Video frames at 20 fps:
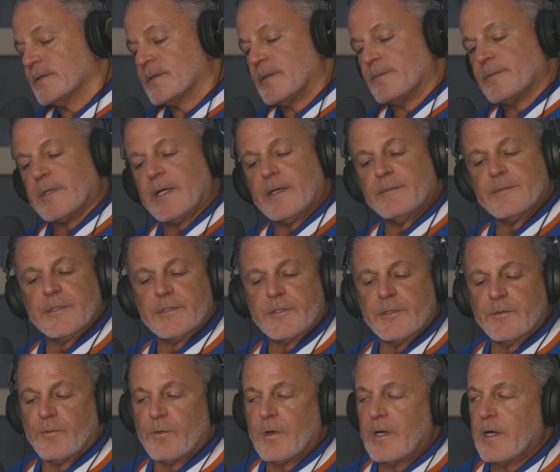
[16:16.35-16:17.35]
Sometimes it's
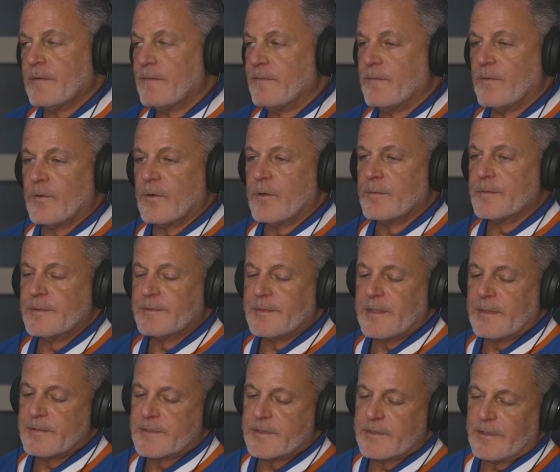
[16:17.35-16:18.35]
in raw form,
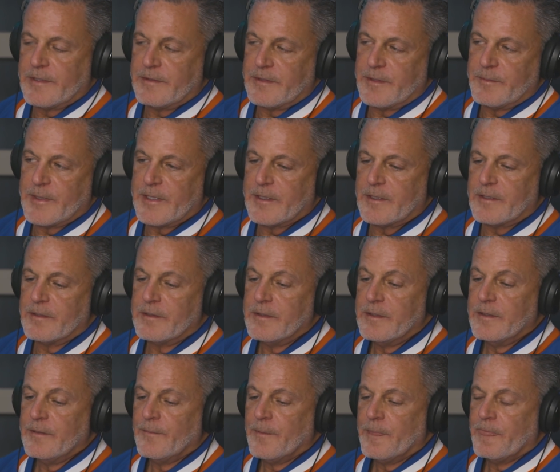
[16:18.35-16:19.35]
sometimes slightly better,
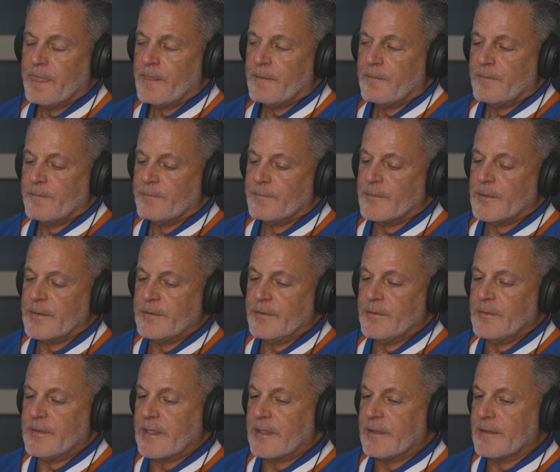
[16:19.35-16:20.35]
but
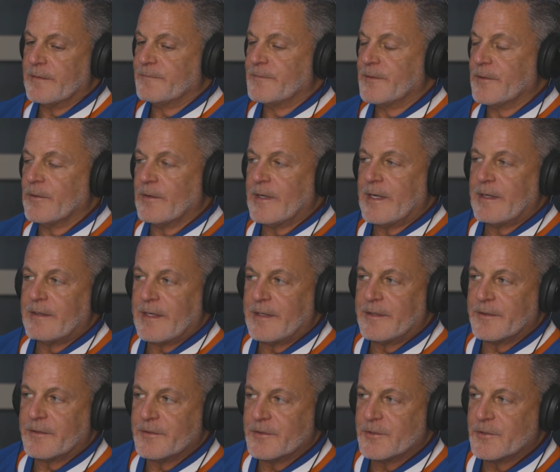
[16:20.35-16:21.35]
you got to figure out how
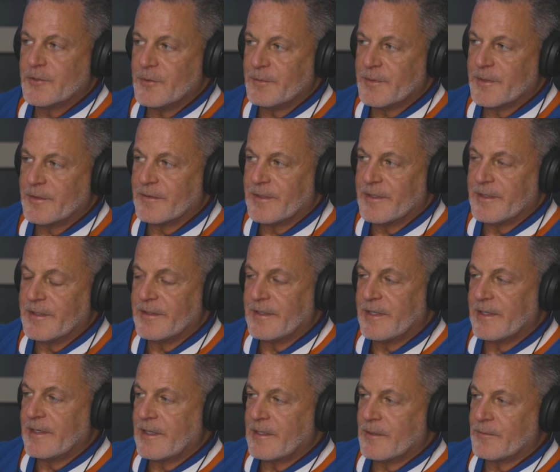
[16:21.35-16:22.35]
to consume it, right? And
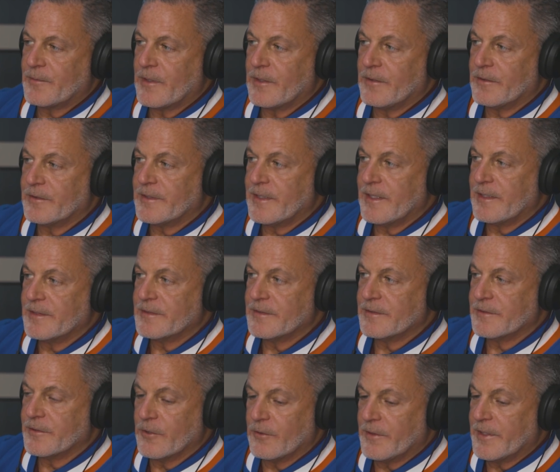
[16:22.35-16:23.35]
then how to prioritize
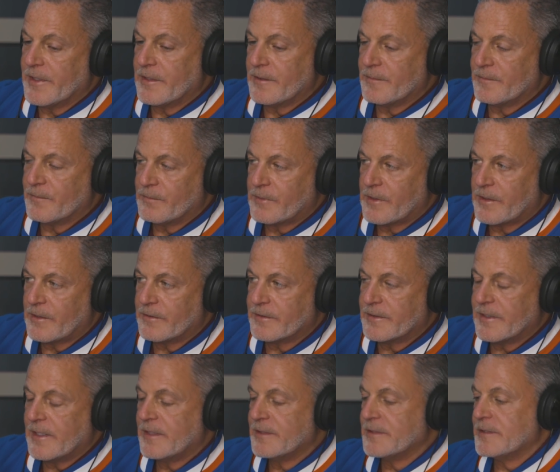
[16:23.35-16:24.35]
it, curate it,
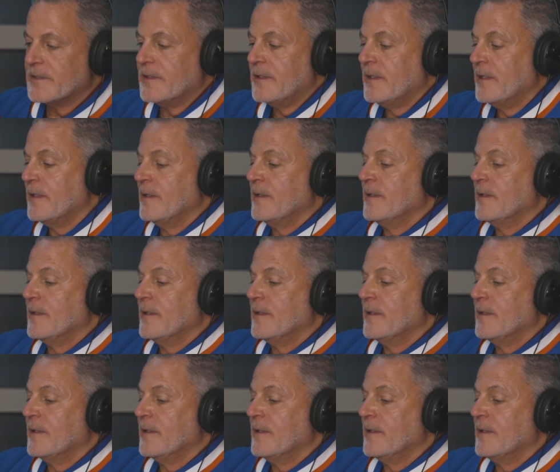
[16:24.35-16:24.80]
prioritize it.